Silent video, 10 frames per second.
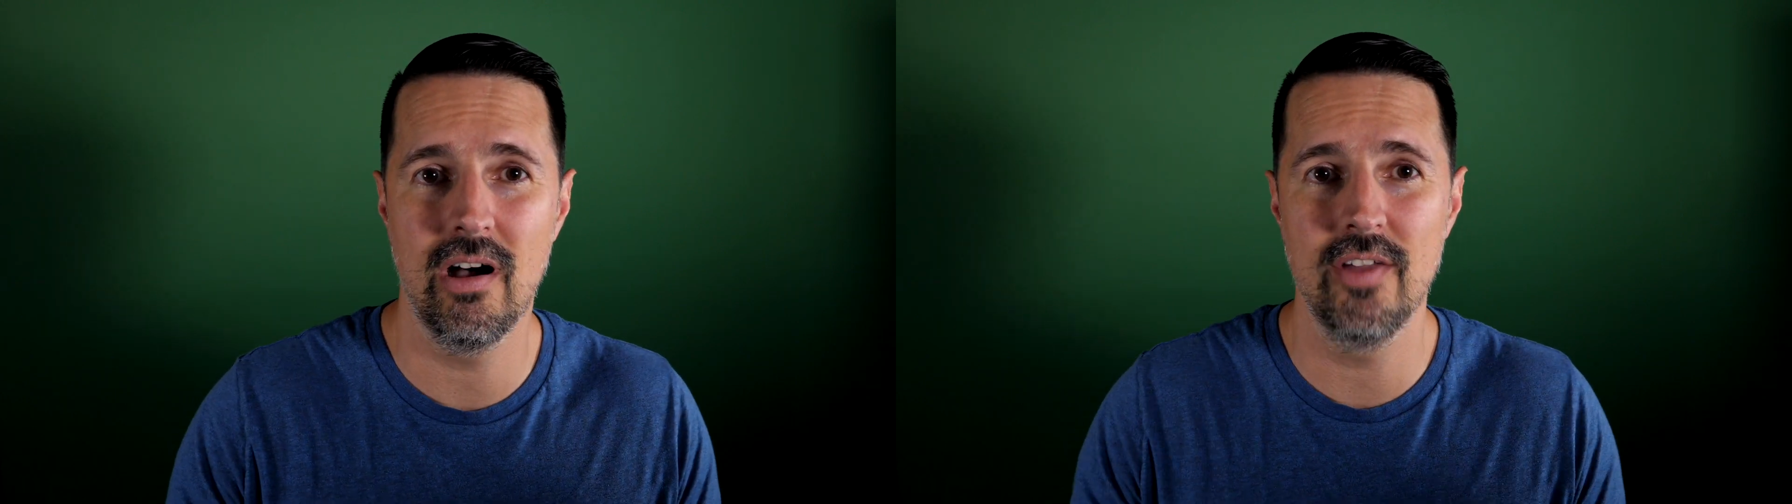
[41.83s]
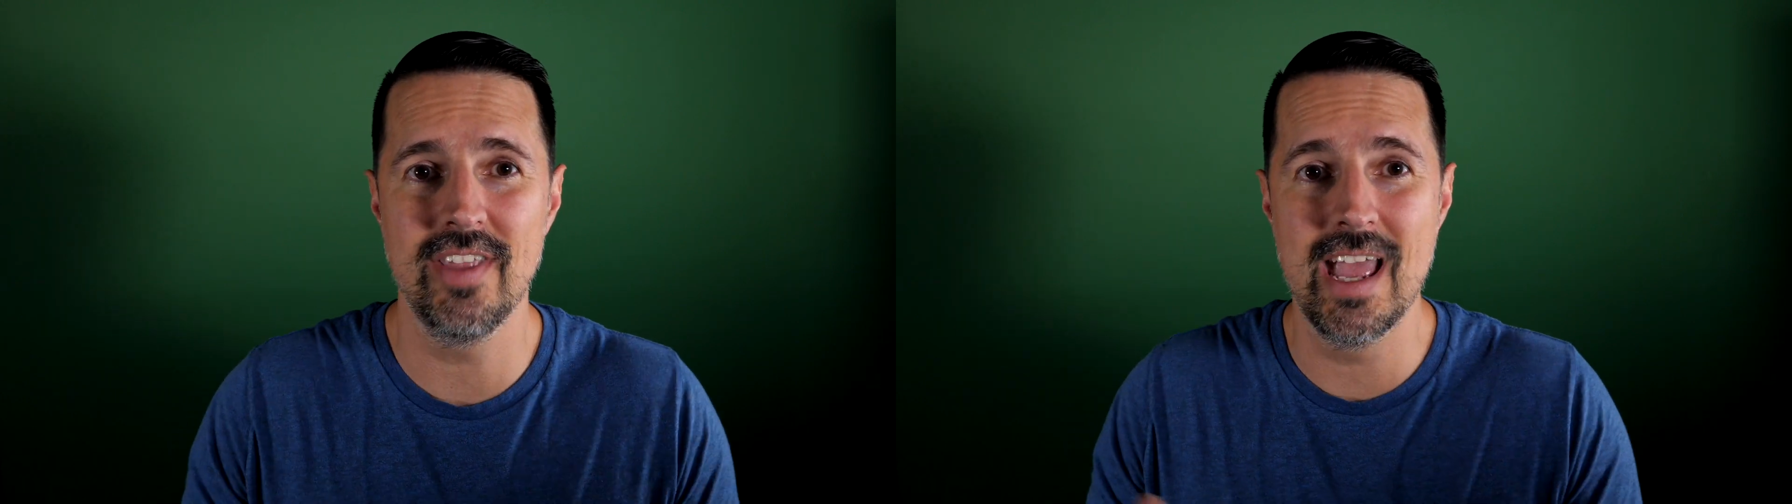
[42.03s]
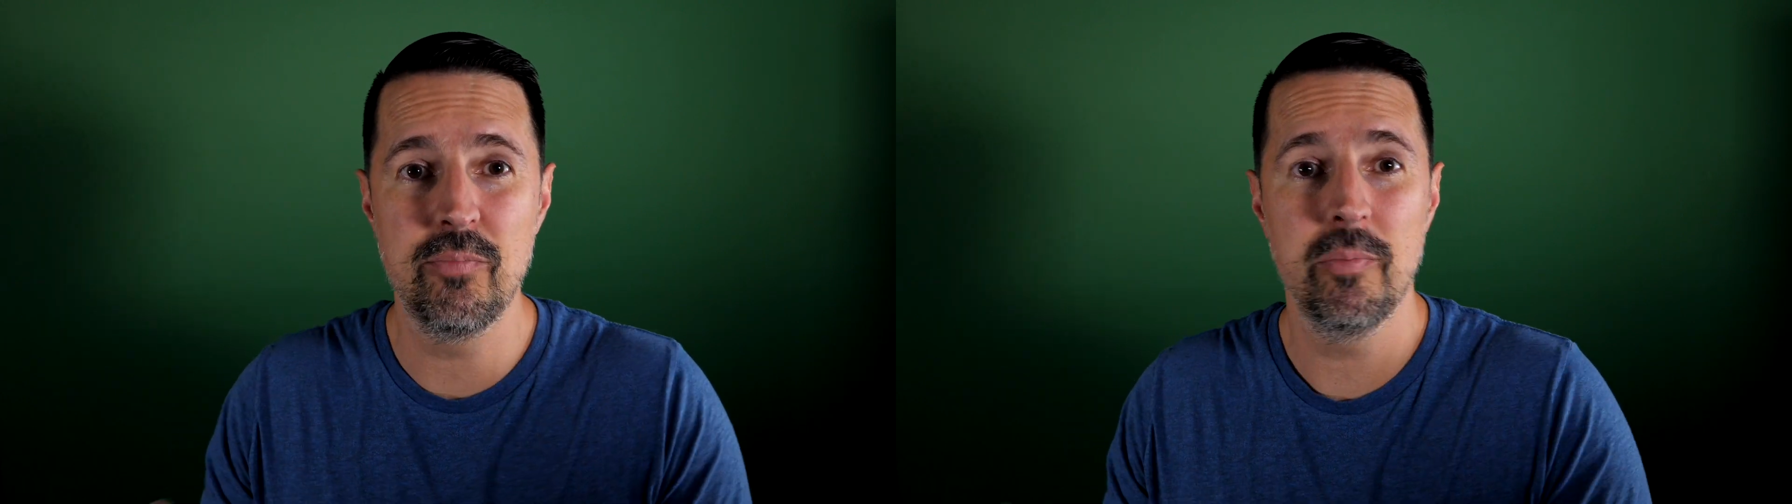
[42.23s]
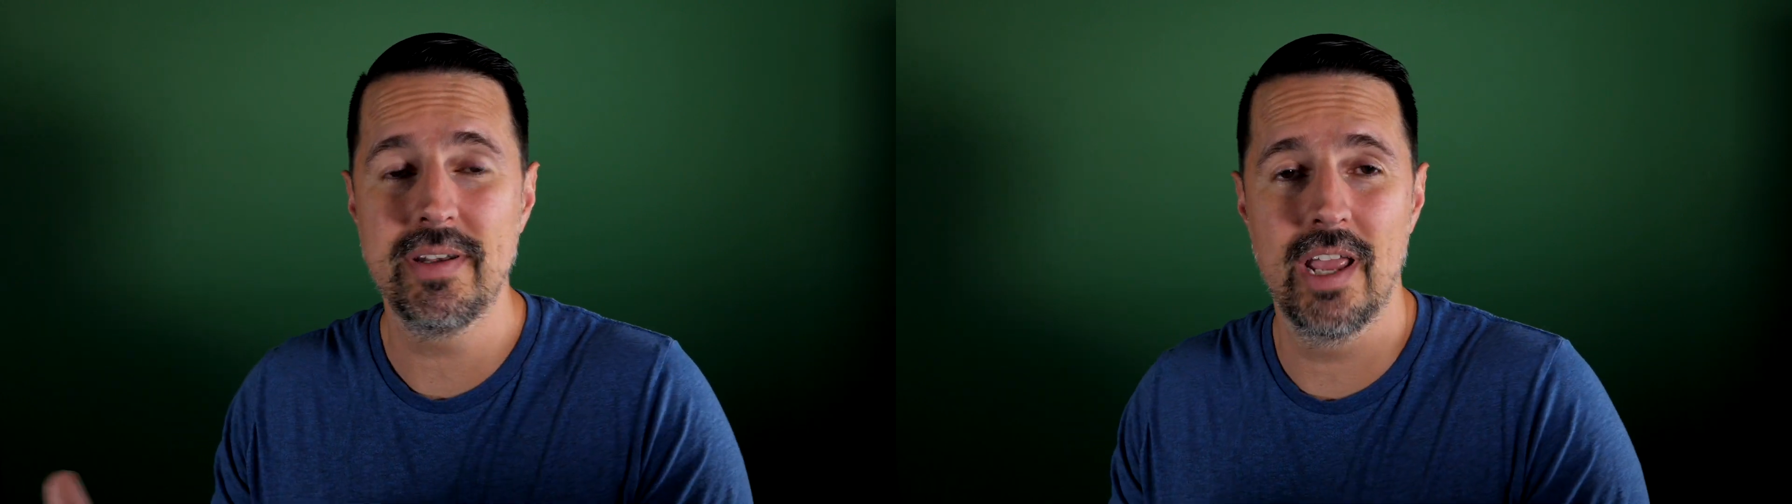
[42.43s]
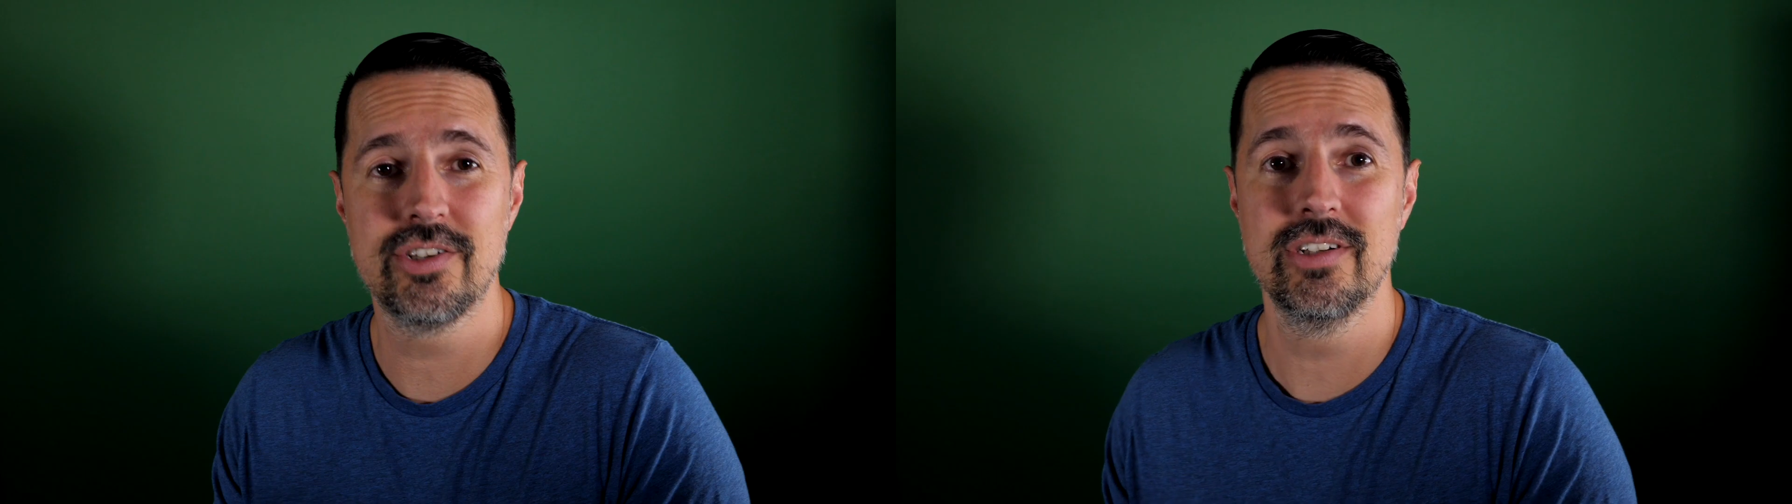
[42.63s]
on the
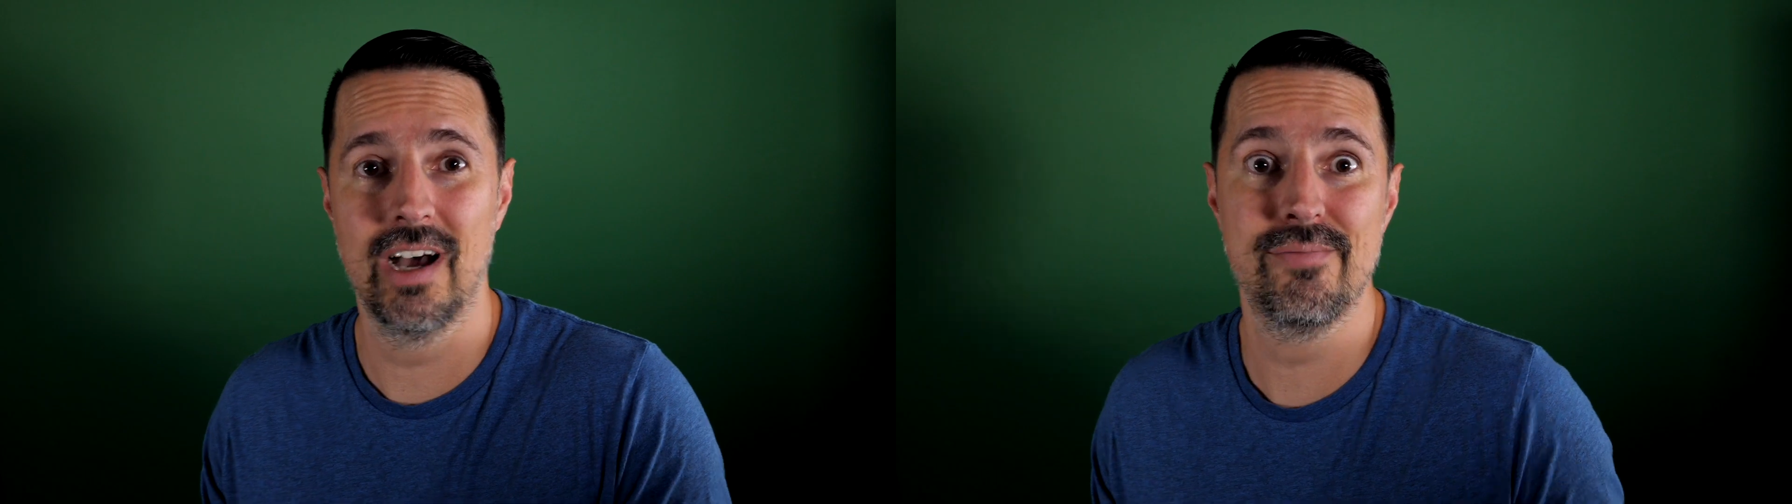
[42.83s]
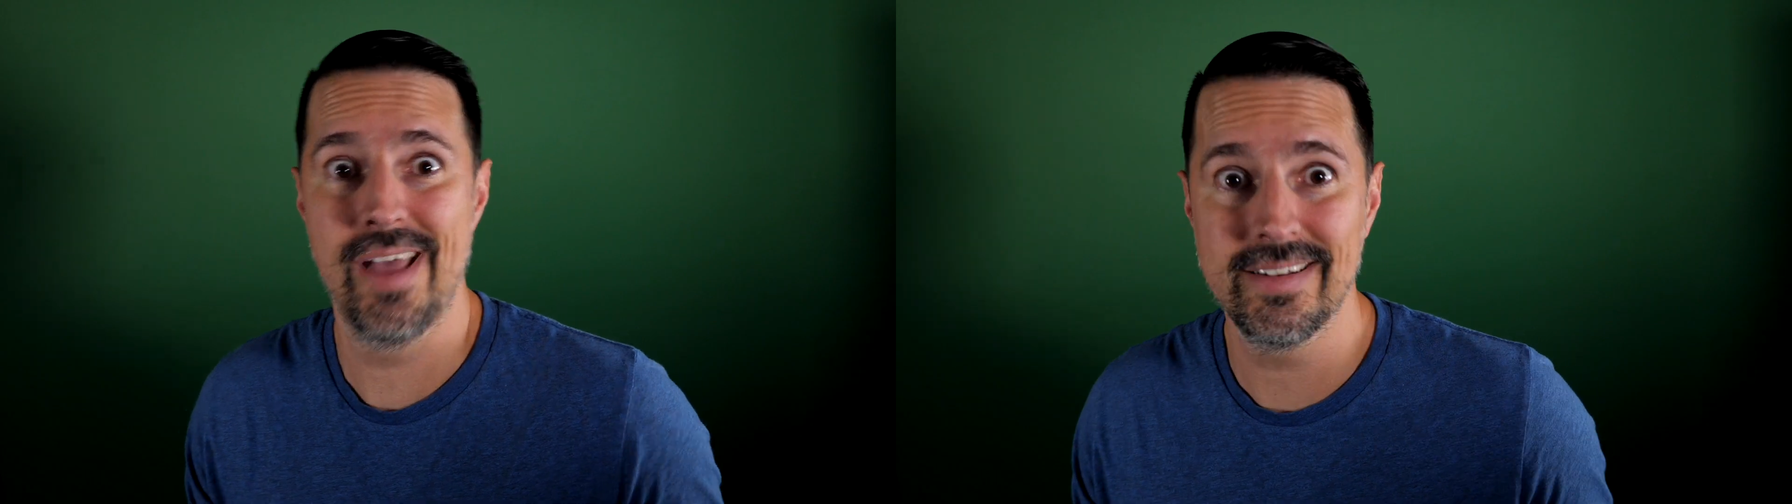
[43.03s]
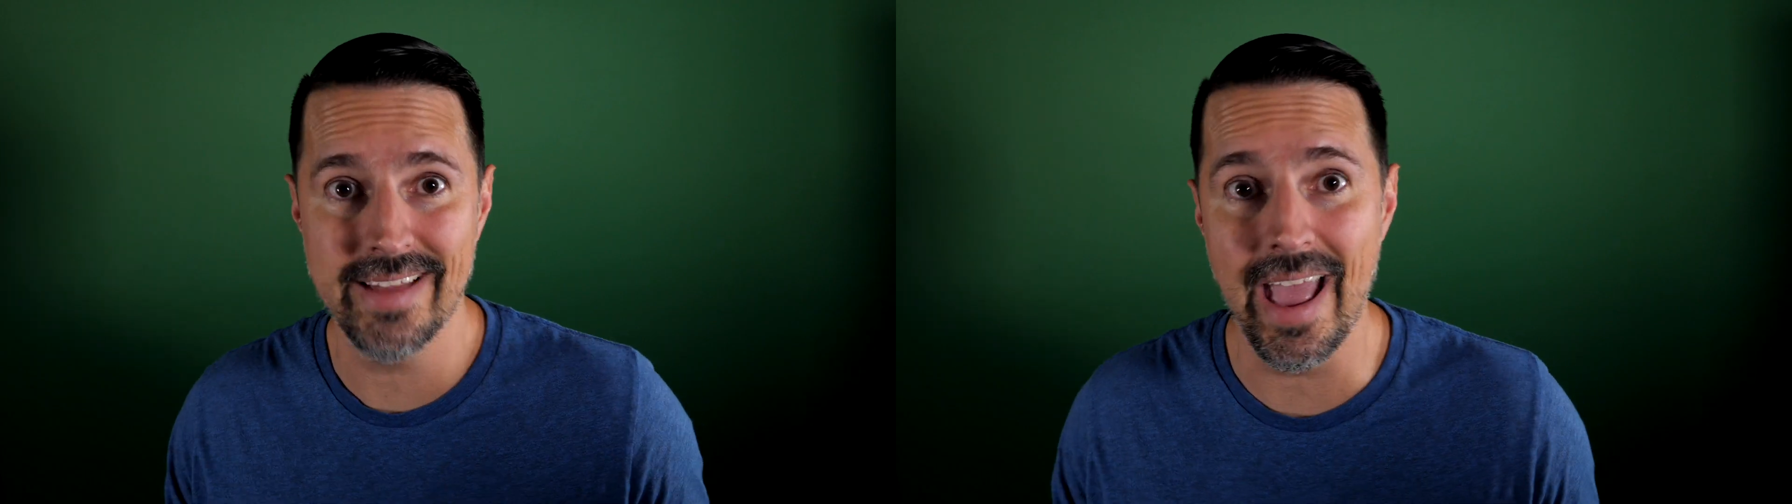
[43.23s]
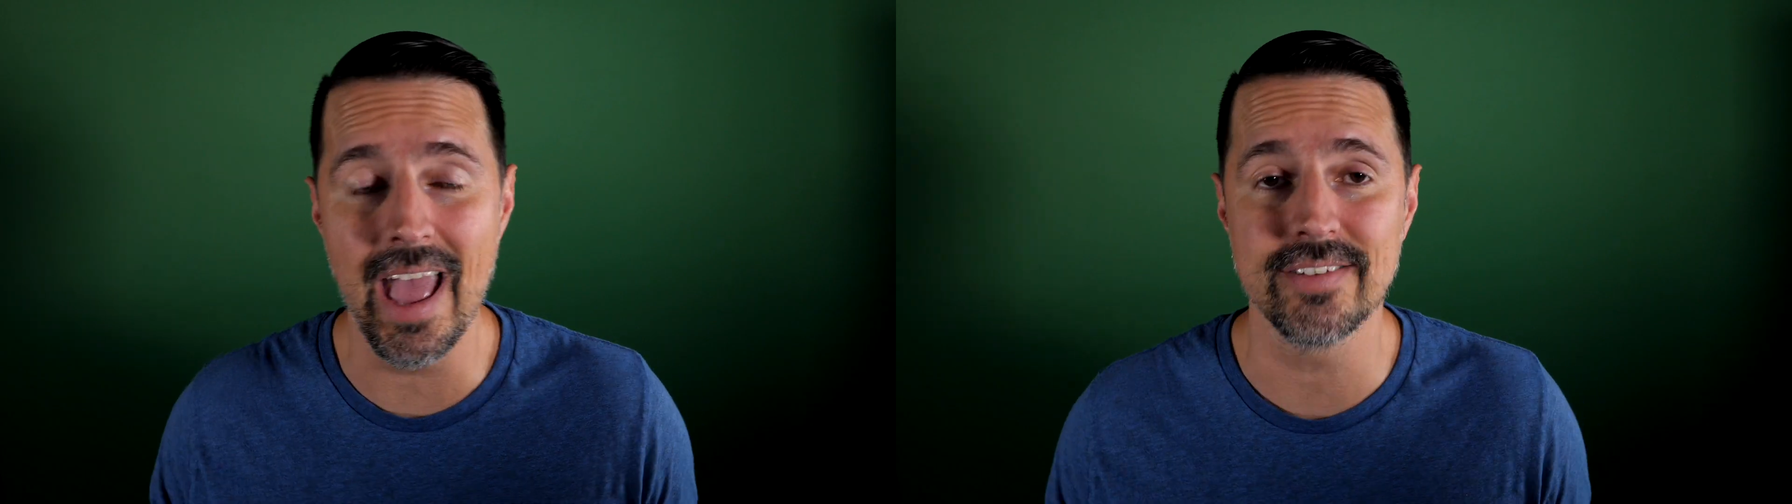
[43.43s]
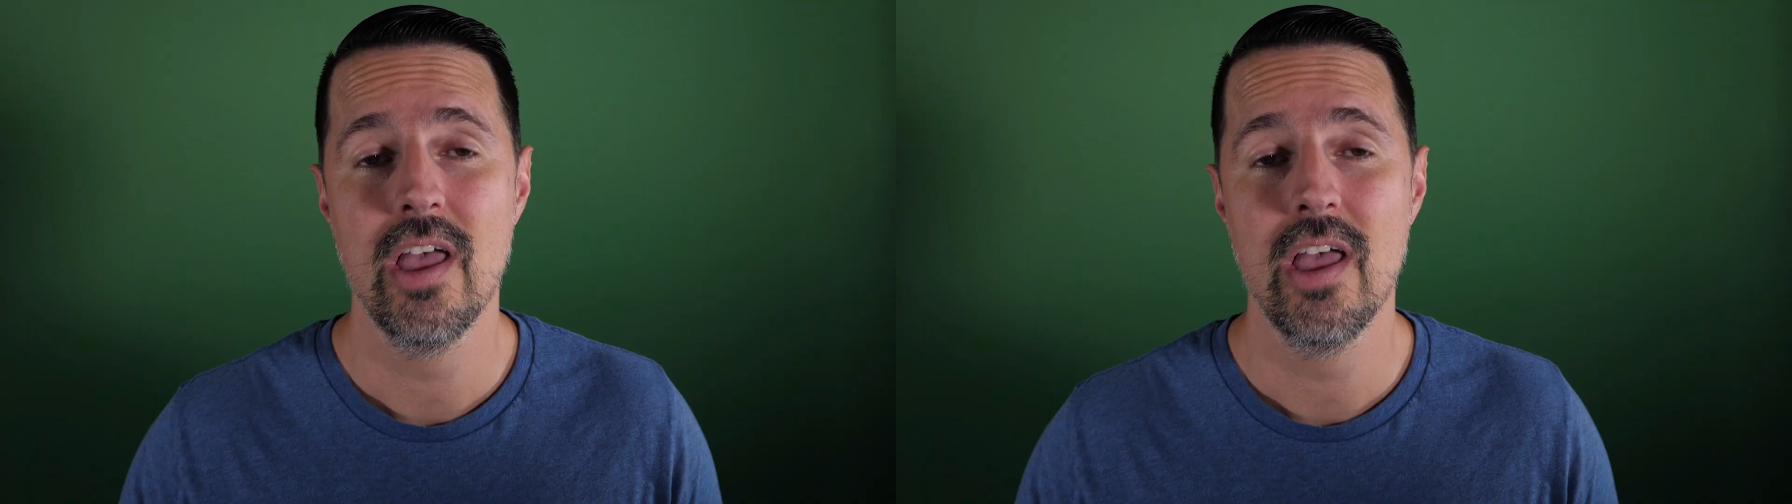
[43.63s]
implementation of that task.